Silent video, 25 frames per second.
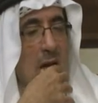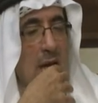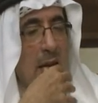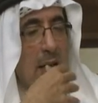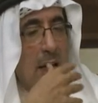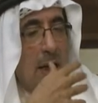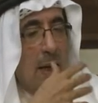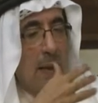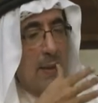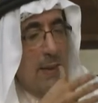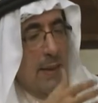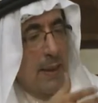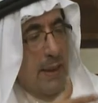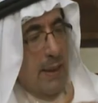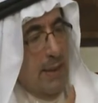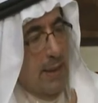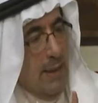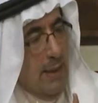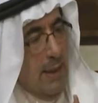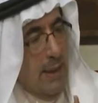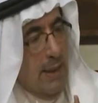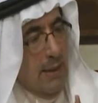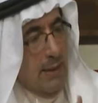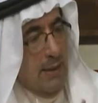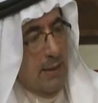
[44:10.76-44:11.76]
Then I
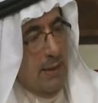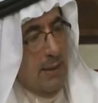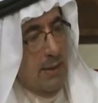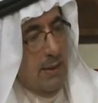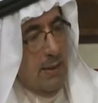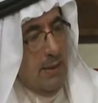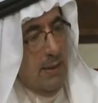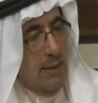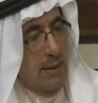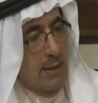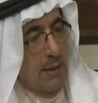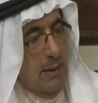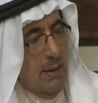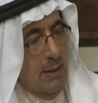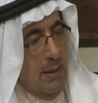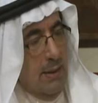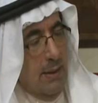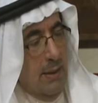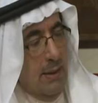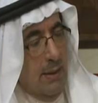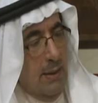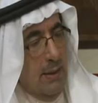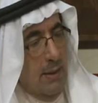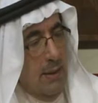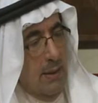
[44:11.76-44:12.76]
asked this
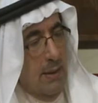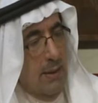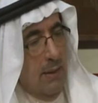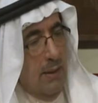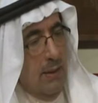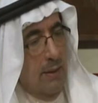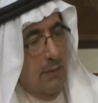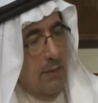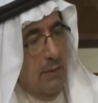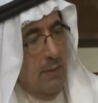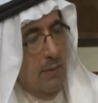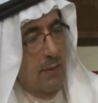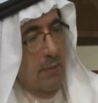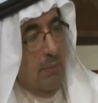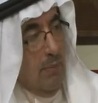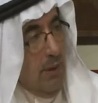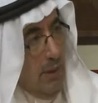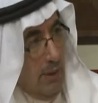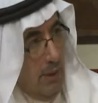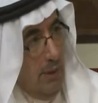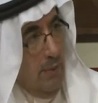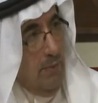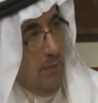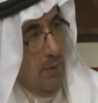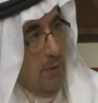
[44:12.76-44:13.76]

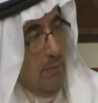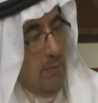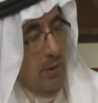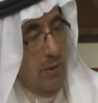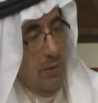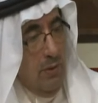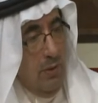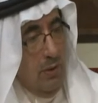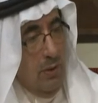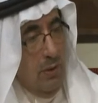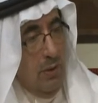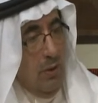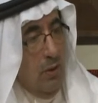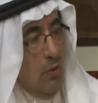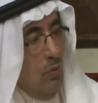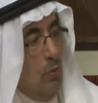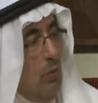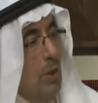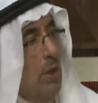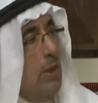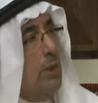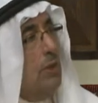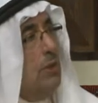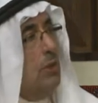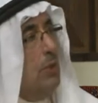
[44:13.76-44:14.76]
Maryam, the mother,
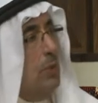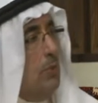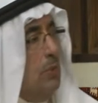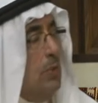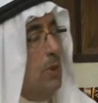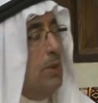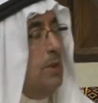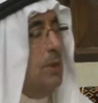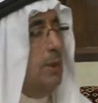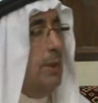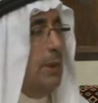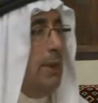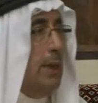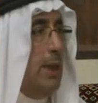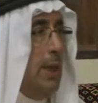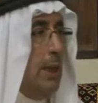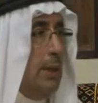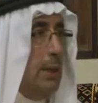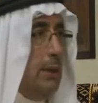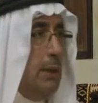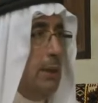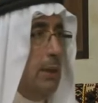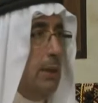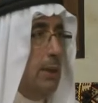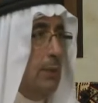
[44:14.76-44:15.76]
where's the daddy?
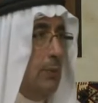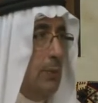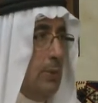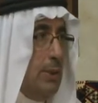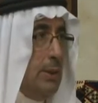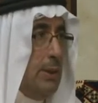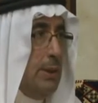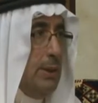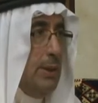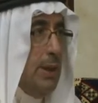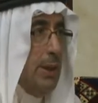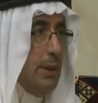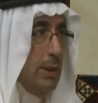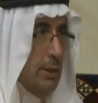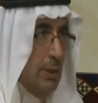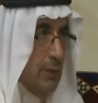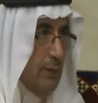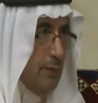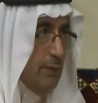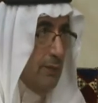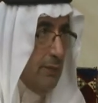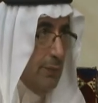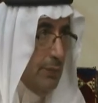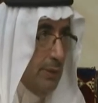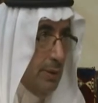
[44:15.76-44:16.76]
Where's the daddy of
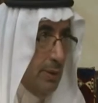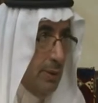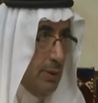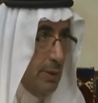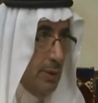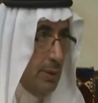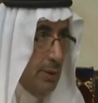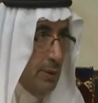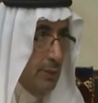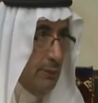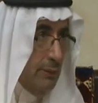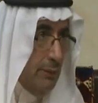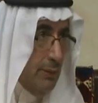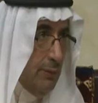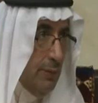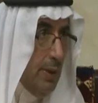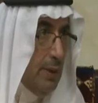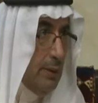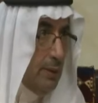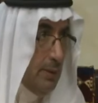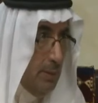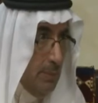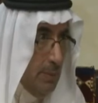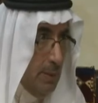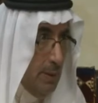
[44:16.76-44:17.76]

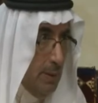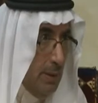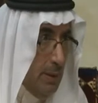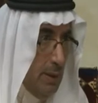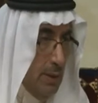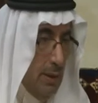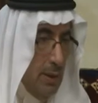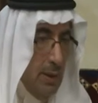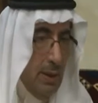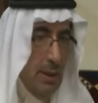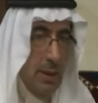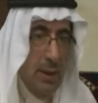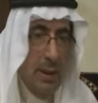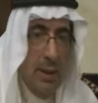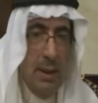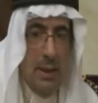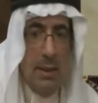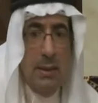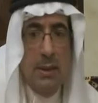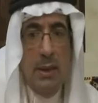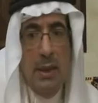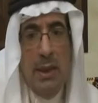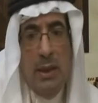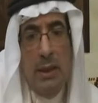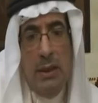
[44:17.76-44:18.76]
Fatima? He
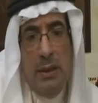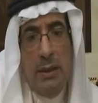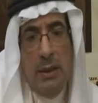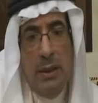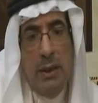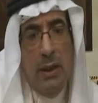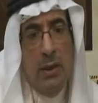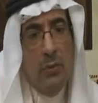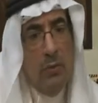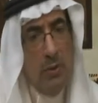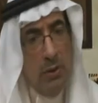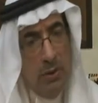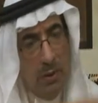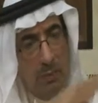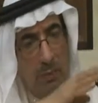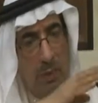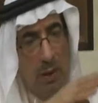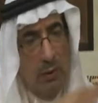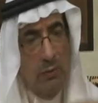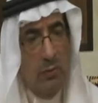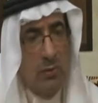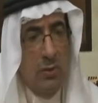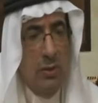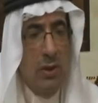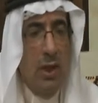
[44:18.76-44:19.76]
said he went back
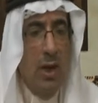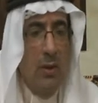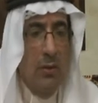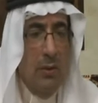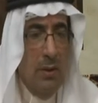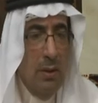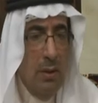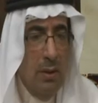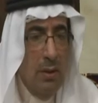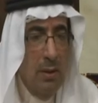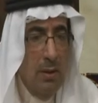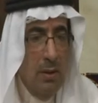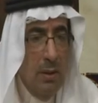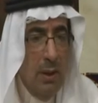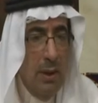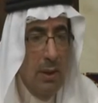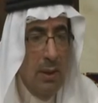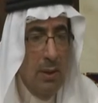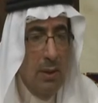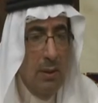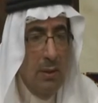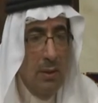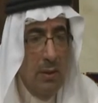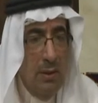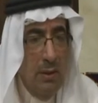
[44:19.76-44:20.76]
to Saudi
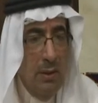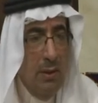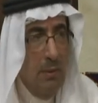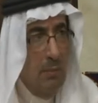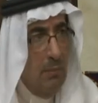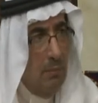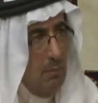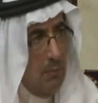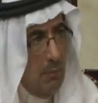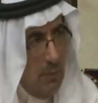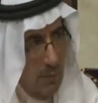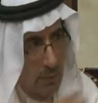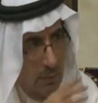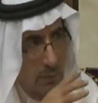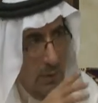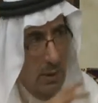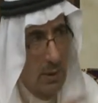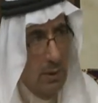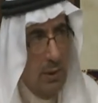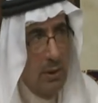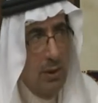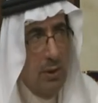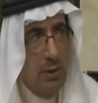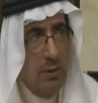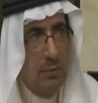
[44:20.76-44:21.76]
many
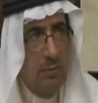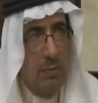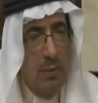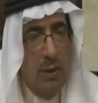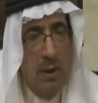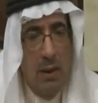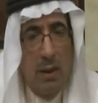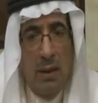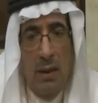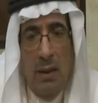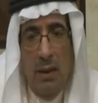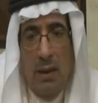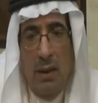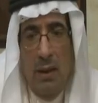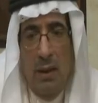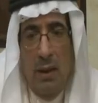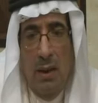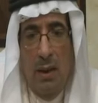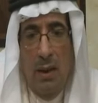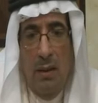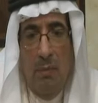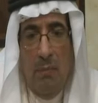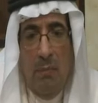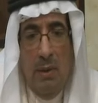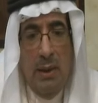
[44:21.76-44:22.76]
years back.
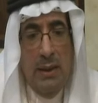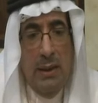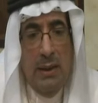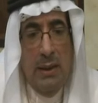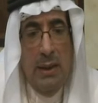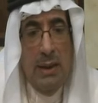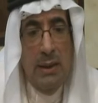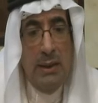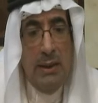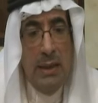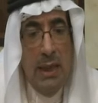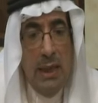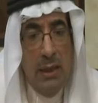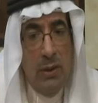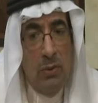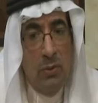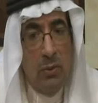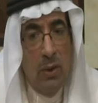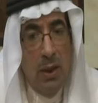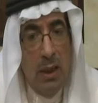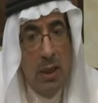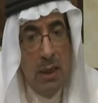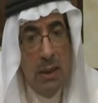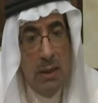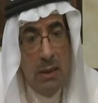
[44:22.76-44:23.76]
But he said to
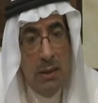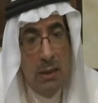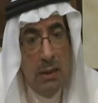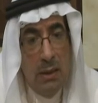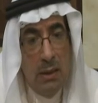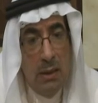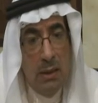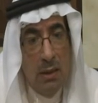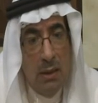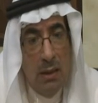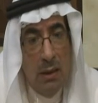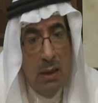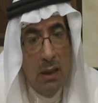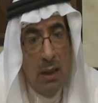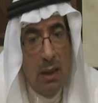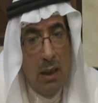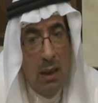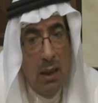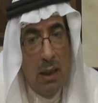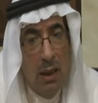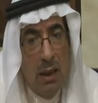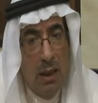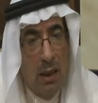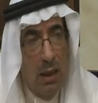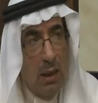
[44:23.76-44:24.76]
us,
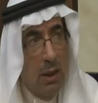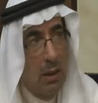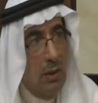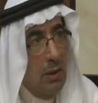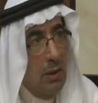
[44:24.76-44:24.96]
not